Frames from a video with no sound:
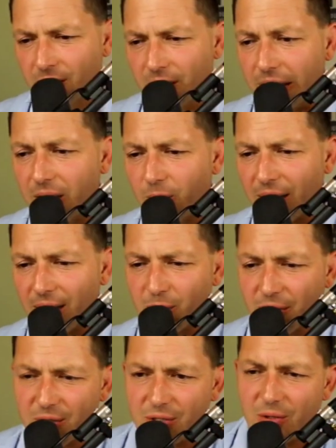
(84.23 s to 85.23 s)
Anyway, it
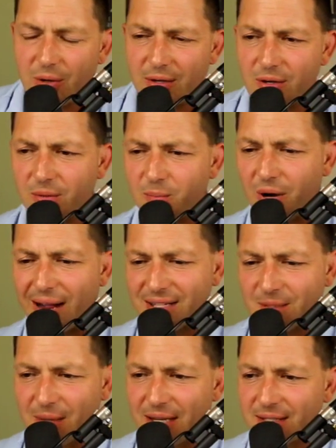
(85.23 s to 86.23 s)
puts you and your
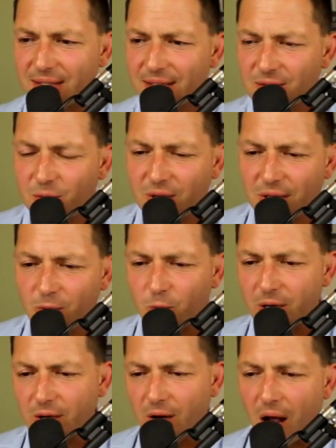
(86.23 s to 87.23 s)
prospects in this really
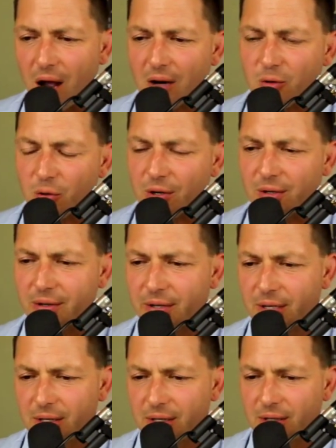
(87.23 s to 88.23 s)
weird, awkward
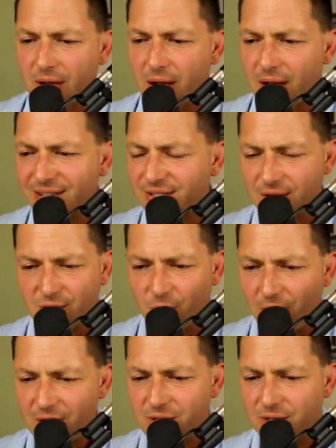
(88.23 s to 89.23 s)
uh,
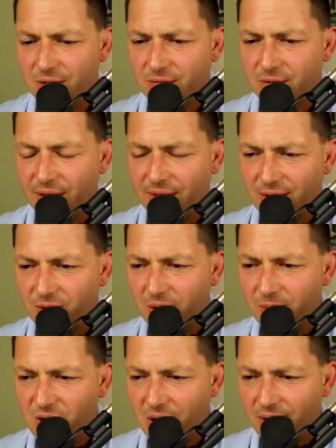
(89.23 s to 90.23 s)
situation. And that's what
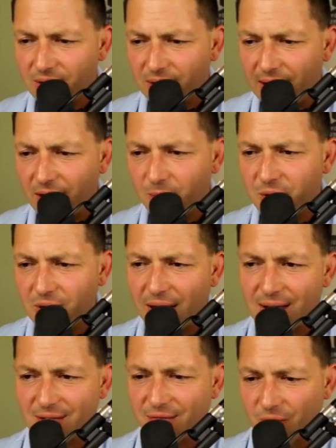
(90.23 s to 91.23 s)
I'm trying to help you
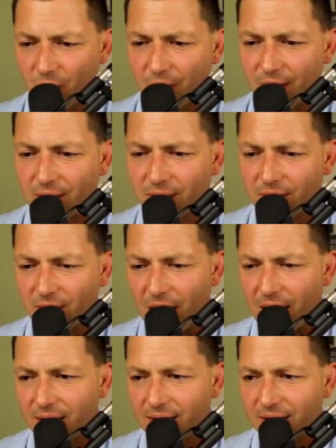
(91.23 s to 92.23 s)
guys avoid,
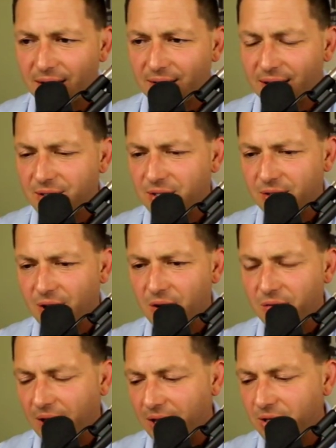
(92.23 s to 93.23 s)
right? And, and let you
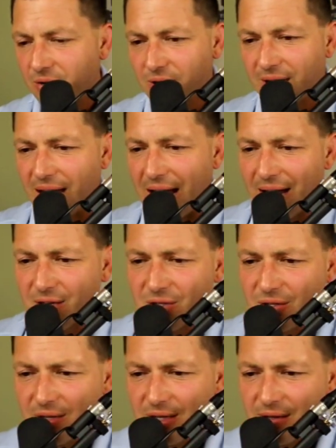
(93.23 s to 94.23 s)
know that you can
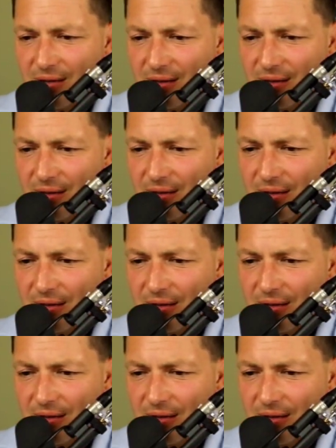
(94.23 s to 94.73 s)
actually